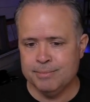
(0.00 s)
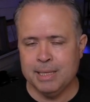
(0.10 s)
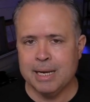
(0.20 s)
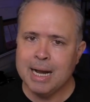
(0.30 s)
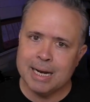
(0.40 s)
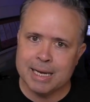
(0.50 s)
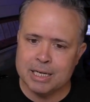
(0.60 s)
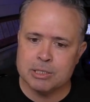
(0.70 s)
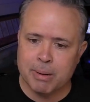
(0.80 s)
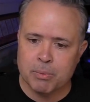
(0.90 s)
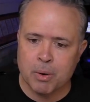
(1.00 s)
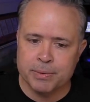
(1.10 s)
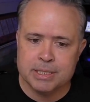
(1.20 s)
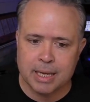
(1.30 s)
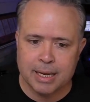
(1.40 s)
then God cares about what
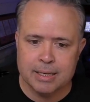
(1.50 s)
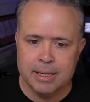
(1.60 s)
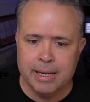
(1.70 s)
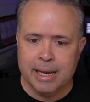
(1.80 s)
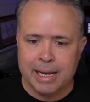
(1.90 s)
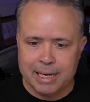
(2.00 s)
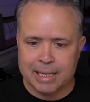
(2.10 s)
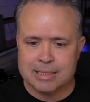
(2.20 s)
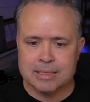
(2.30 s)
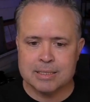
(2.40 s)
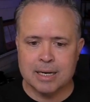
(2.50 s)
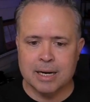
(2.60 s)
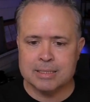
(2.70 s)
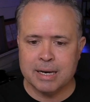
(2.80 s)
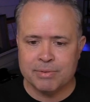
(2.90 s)
we say he listens to
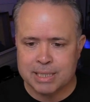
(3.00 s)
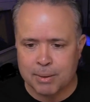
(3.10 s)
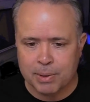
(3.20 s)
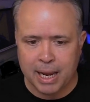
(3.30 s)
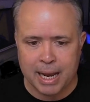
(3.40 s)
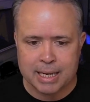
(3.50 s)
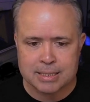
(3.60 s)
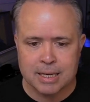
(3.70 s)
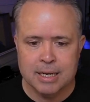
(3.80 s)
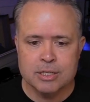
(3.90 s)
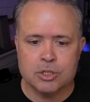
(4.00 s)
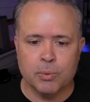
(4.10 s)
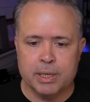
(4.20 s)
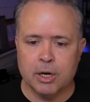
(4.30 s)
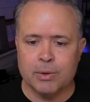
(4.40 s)
us every time we ask. So
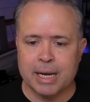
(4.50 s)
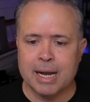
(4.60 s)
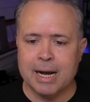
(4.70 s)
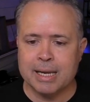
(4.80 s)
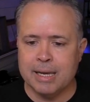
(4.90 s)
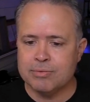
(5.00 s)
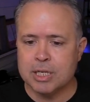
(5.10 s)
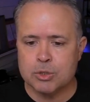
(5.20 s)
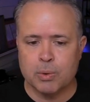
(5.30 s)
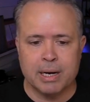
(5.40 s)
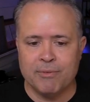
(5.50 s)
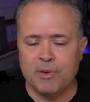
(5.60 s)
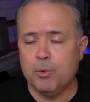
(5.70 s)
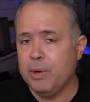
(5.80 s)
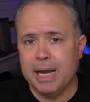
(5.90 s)
we know that God gives us whatever
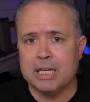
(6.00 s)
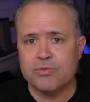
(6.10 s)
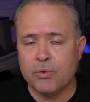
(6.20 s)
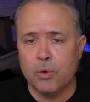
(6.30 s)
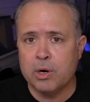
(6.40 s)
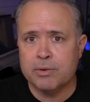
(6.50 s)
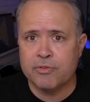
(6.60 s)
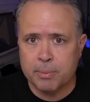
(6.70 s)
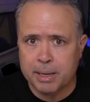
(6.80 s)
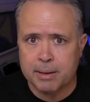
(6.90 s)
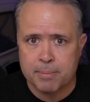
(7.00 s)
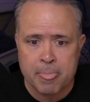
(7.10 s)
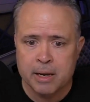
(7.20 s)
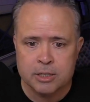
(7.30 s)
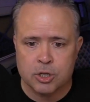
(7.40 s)
we ask for from Him.
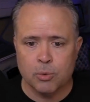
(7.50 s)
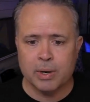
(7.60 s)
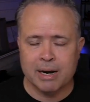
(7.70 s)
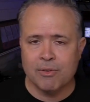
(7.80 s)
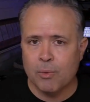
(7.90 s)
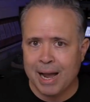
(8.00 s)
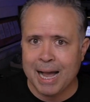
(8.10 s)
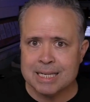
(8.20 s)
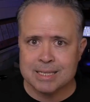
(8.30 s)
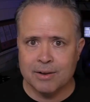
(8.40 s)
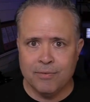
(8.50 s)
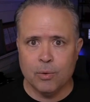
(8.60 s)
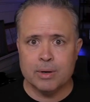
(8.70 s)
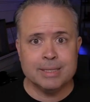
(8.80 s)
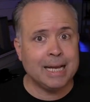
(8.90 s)
So whatever we're asking
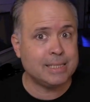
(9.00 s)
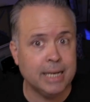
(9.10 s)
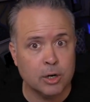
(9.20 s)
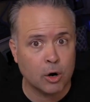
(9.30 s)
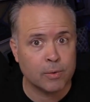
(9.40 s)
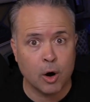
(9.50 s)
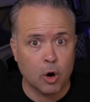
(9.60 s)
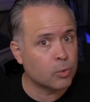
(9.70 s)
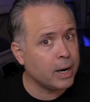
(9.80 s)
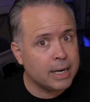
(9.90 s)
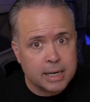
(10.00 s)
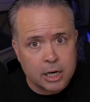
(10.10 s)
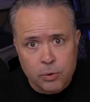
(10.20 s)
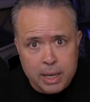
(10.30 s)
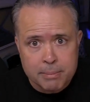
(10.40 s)
for, that's in our already in
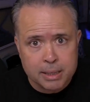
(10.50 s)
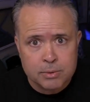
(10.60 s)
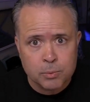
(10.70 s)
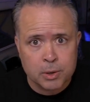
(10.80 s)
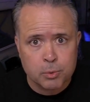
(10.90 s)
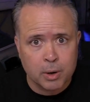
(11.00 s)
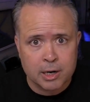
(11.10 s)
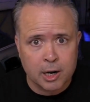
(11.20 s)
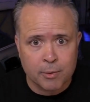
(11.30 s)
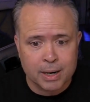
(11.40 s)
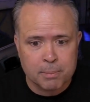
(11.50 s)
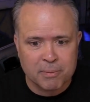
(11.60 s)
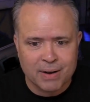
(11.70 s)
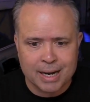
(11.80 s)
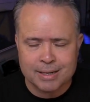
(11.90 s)
agreement with what He already
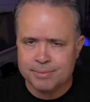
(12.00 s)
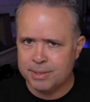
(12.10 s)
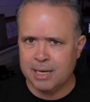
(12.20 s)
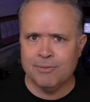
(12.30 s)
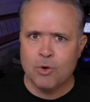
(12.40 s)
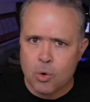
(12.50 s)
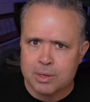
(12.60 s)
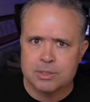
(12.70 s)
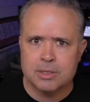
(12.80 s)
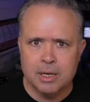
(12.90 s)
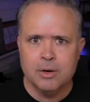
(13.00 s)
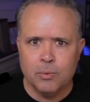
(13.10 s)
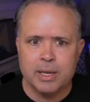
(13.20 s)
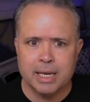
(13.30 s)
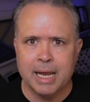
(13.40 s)
provided, then of course
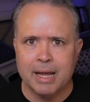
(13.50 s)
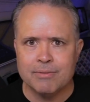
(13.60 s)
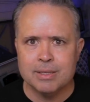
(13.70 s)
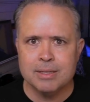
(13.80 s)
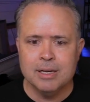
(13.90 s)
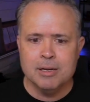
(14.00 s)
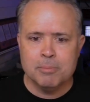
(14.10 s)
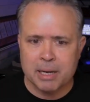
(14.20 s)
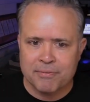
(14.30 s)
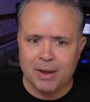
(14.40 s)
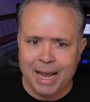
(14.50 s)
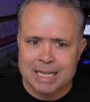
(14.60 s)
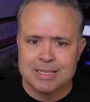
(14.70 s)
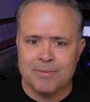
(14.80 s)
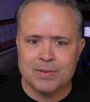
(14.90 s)
we can have it. But if you're
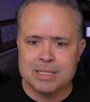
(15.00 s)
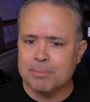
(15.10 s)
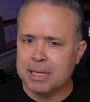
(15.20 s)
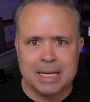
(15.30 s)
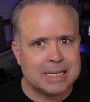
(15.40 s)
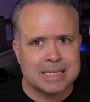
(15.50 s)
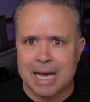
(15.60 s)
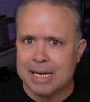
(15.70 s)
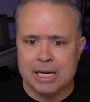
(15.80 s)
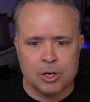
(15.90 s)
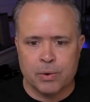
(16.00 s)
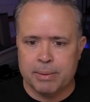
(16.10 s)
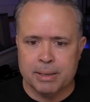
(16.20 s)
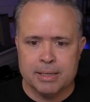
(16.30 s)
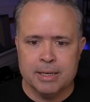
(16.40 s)
asking for something that's not in
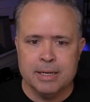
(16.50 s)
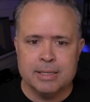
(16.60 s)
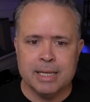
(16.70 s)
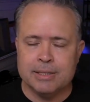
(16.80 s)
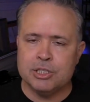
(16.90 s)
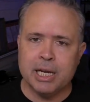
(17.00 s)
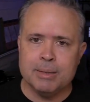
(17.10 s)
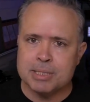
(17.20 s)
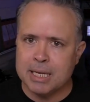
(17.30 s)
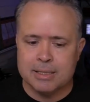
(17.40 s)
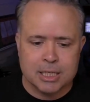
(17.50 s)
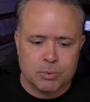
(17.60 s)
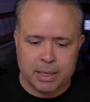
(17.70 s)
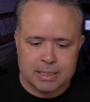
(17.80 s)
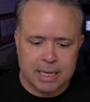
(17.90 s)
agreement, then James said it this
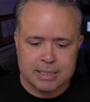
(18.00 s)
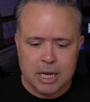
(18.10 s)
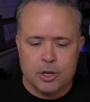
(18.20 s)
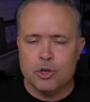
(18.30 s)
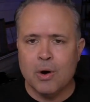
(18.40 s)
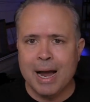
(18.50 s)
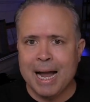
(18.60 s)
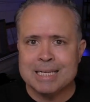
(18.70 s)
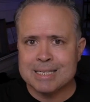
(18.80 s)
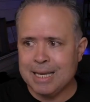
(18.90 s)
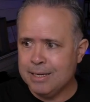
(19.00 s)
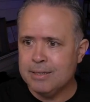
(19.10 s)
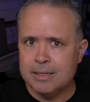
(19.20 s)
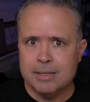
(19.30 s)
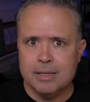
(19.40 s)
way He says, You're asking,
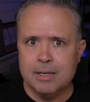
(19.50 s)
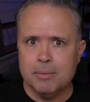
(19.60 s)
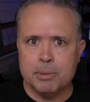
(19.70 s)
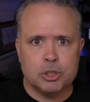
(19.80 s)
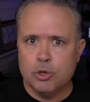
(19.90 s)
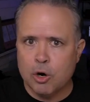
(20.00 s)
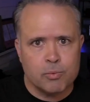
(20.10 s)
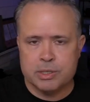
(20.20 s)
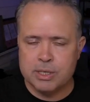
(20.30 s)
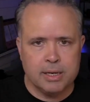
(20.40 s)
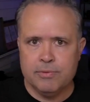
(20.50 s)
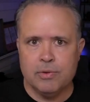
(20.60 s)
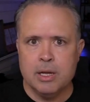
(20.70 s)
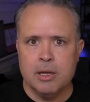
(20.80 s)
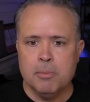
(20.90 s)
but you don't receive
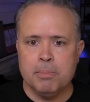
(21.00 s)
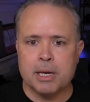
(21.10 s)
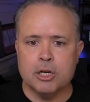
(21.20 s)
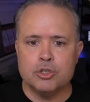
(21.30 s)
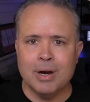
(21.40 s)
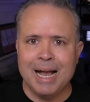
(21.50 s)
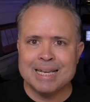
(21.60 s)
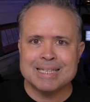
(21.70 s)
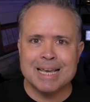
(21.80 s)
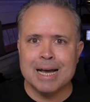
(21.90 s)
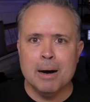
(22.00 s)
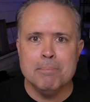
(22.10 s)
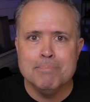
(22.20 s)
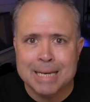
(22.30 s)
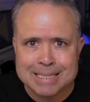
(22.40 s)
because you're asking
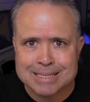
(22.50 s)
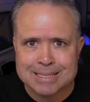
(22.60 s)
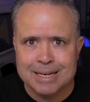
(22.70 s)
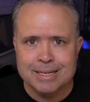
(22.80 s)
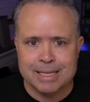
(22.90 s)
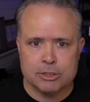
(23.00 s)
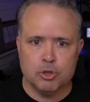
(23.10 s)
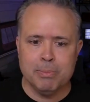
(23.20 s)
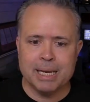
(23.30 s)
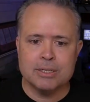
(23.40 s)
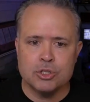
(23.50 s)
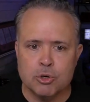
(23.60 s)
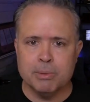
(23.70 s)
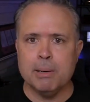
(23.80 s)
amiss that you may consume it